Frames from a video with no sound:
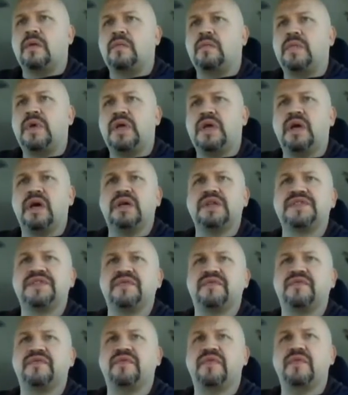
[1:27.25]

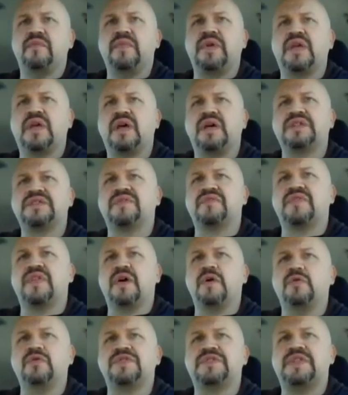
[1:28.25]
because of
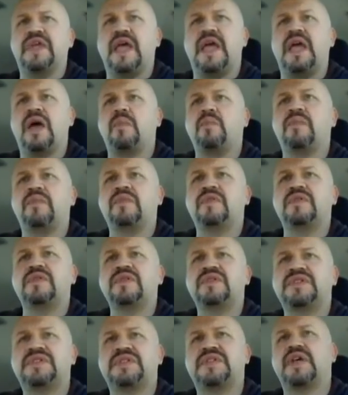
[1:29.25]
those damn
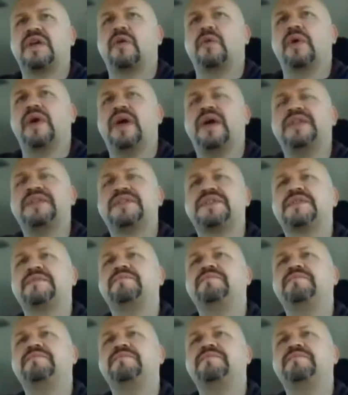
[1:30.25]
cigarettes.